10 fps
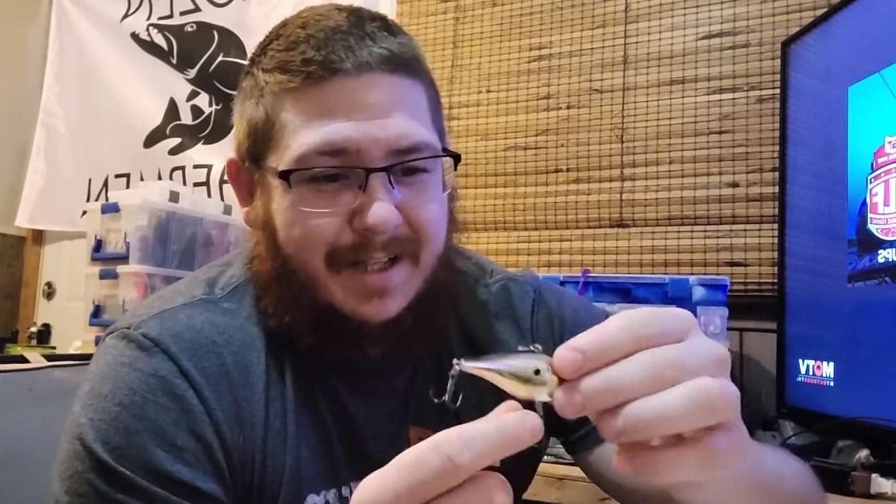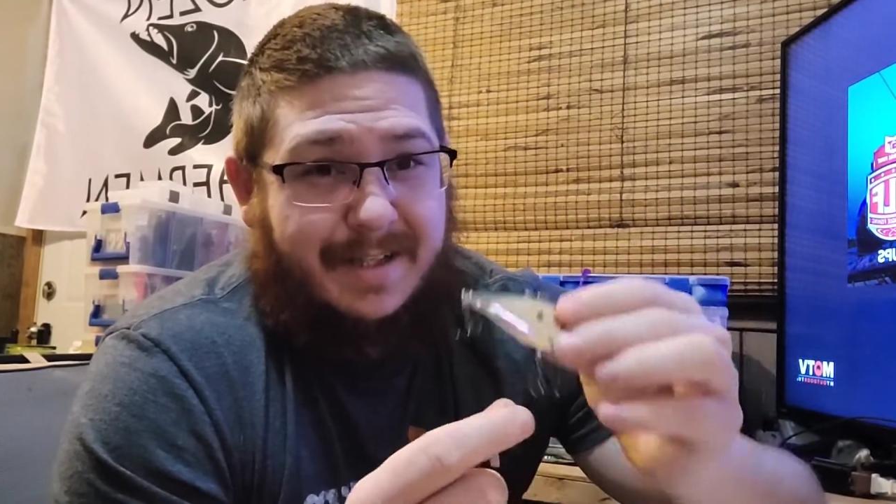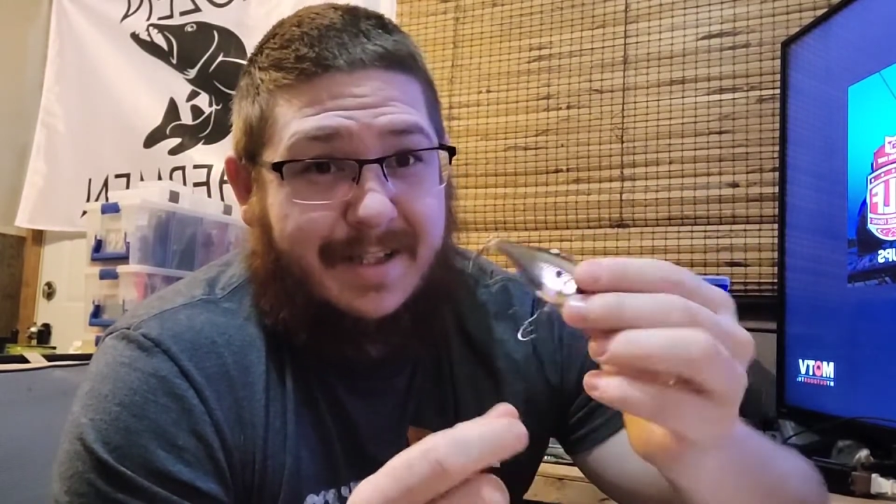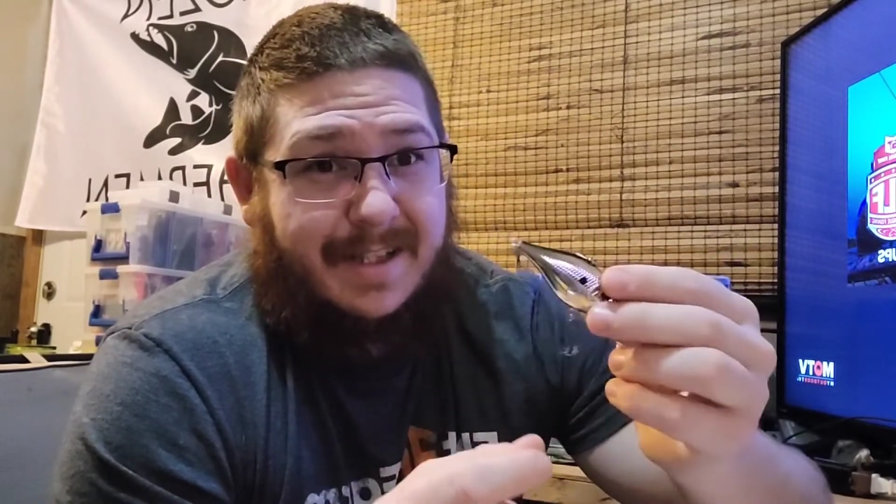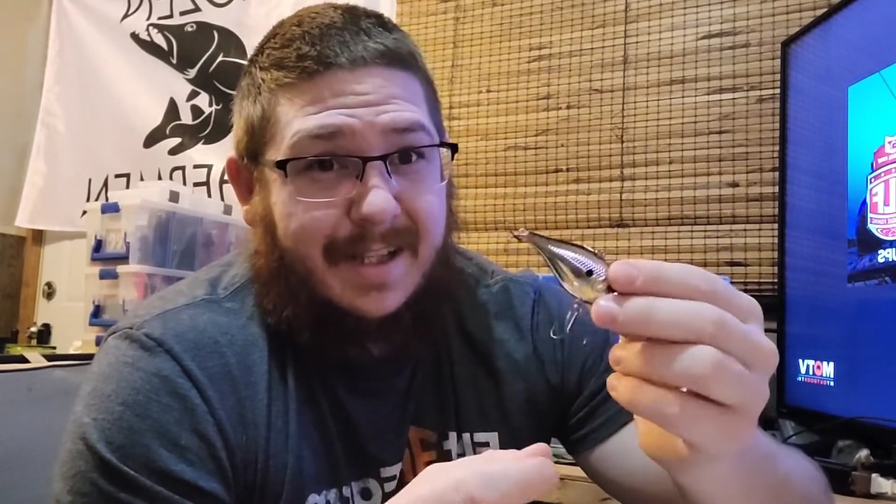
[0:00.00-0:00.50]

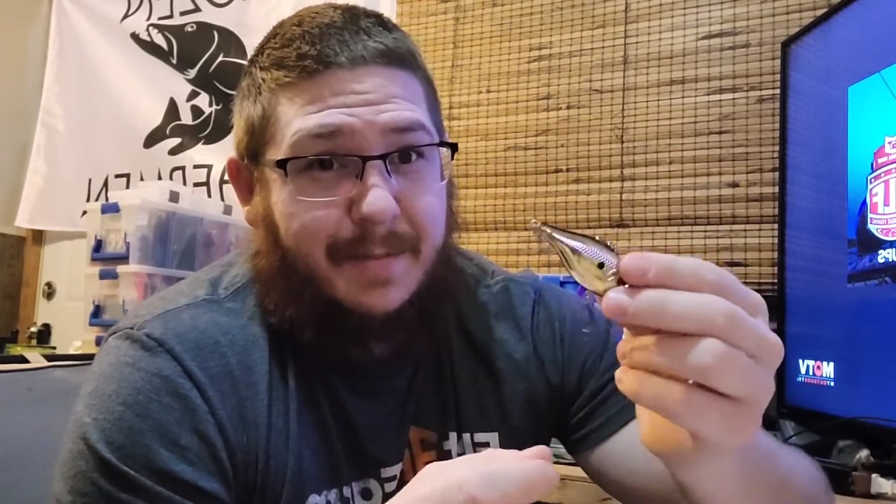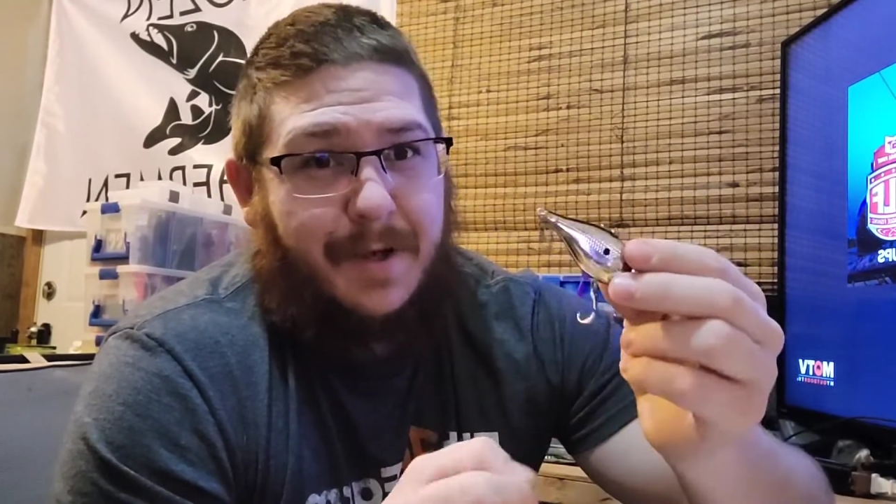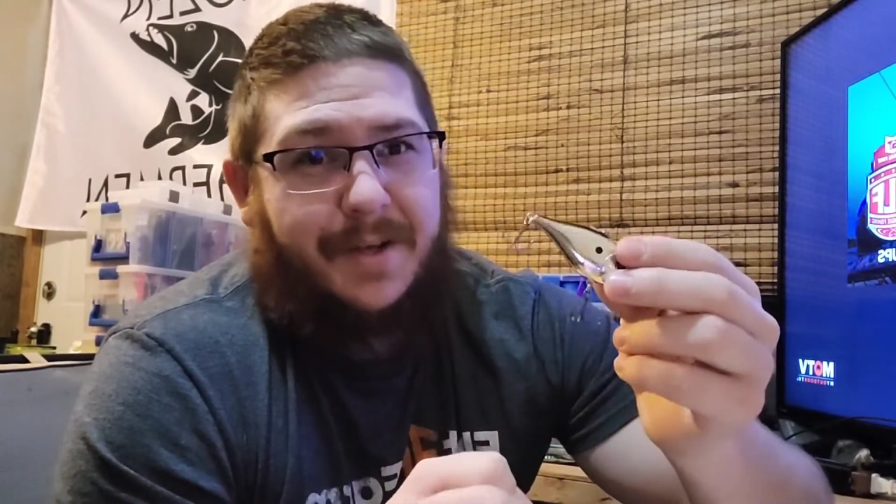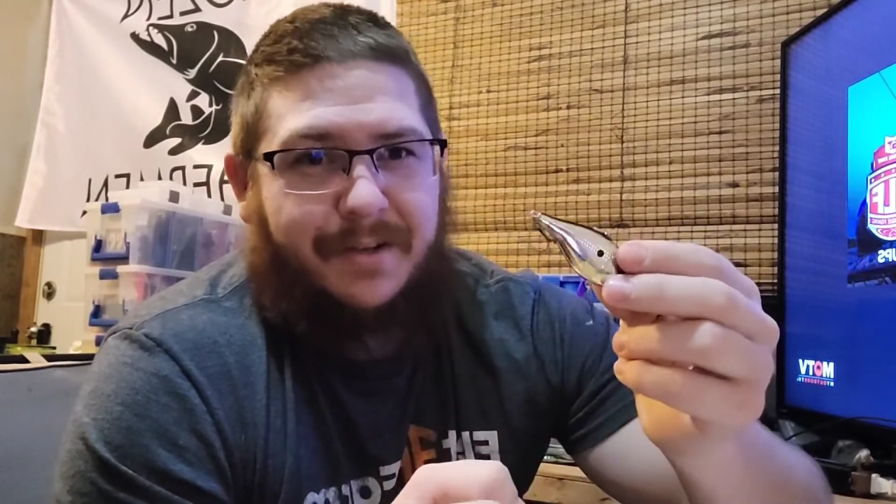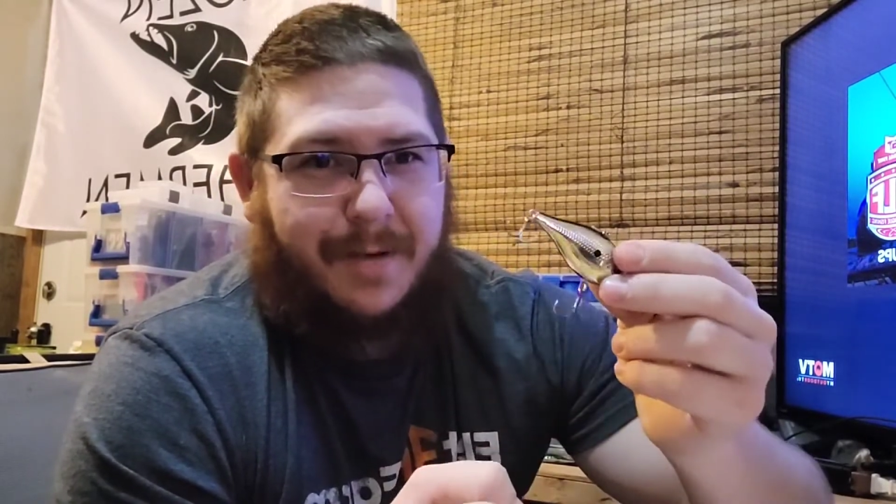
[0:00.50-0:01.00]
sleep
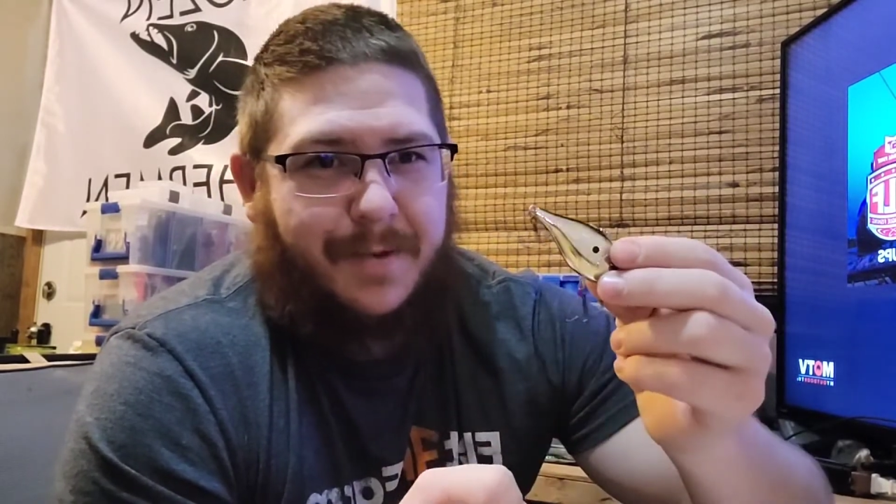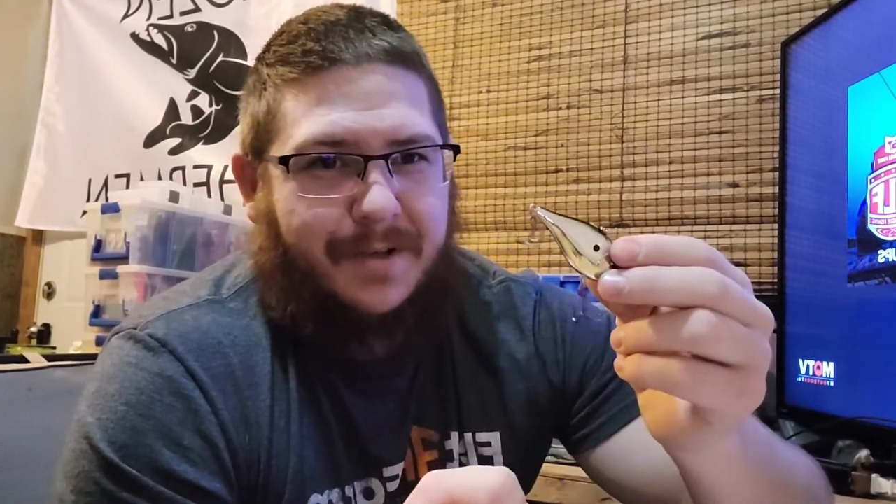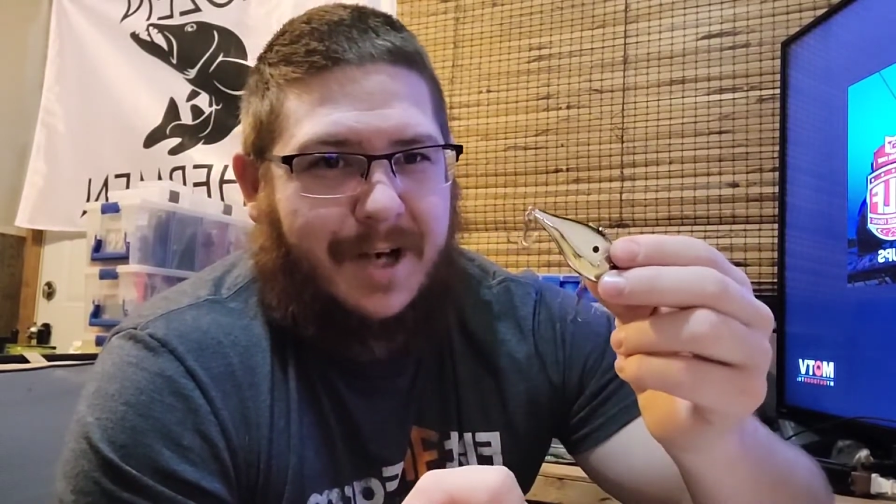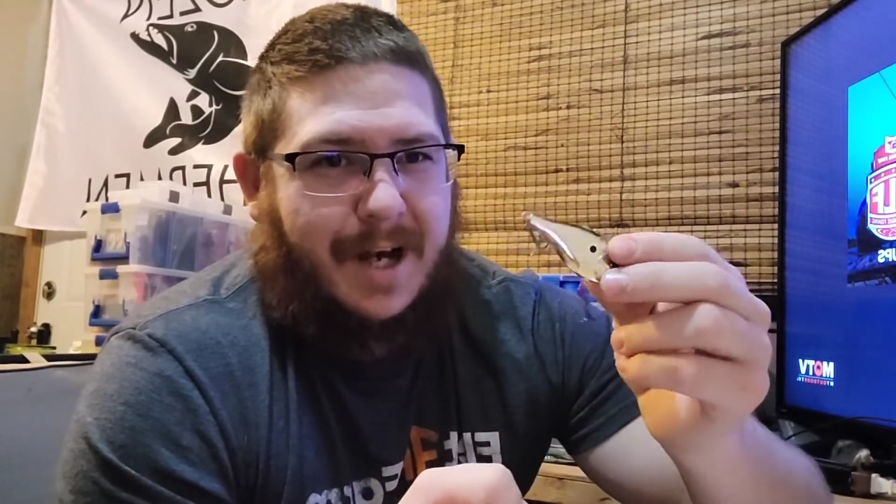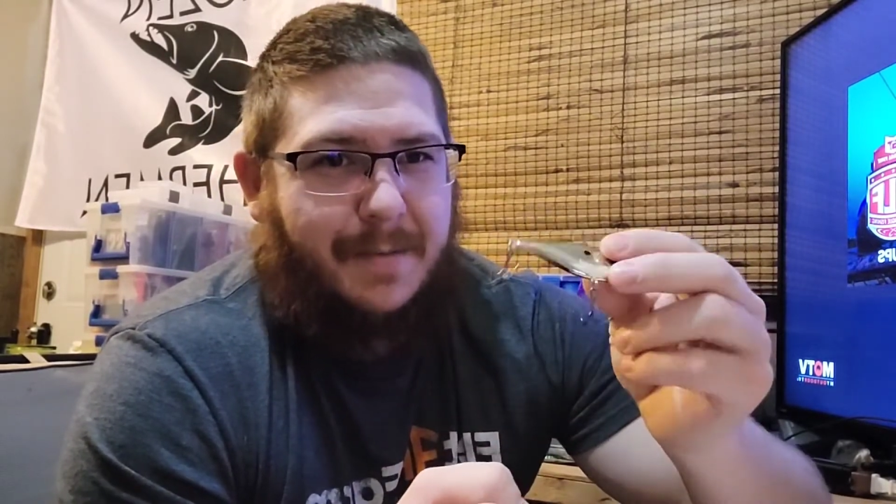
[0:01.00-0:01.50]
on the rip
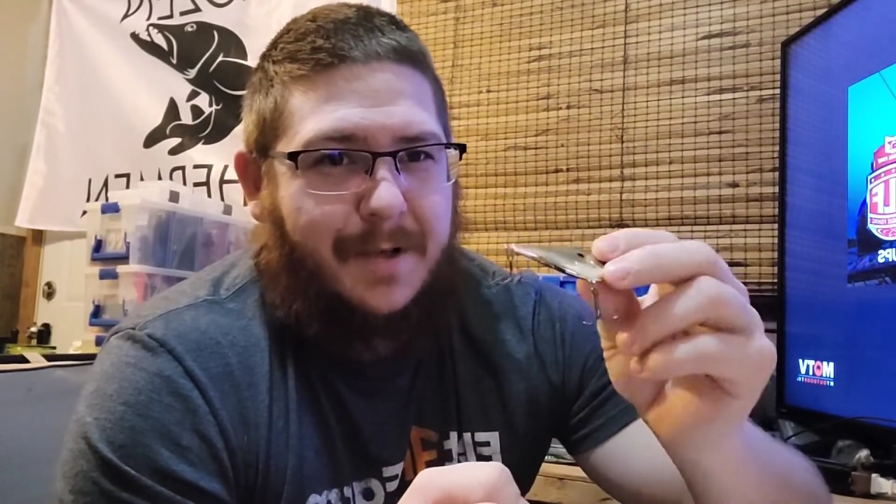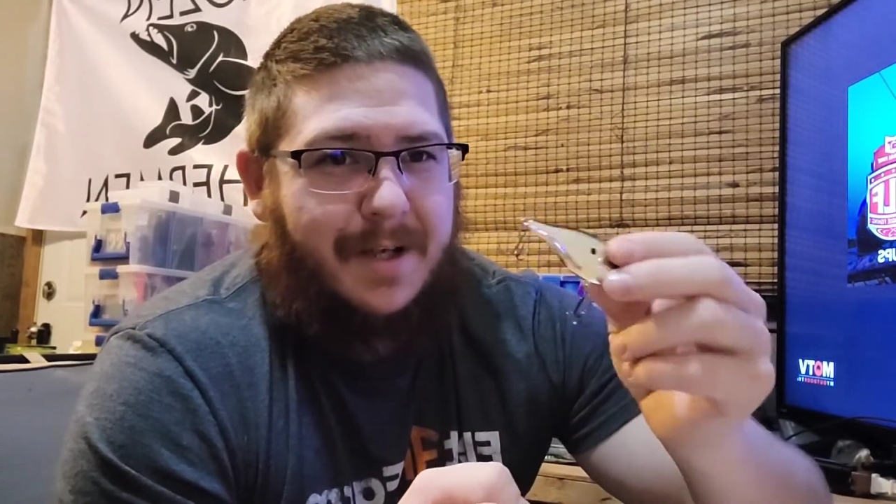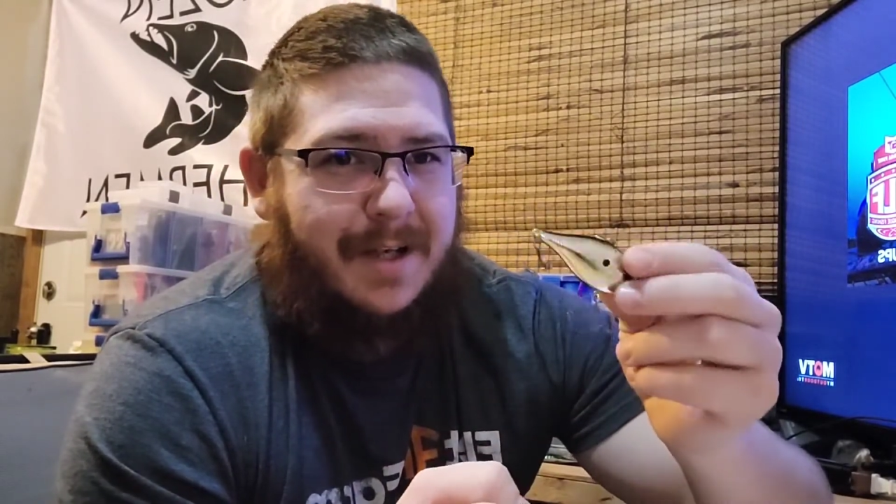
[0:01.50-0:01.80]
and wrap.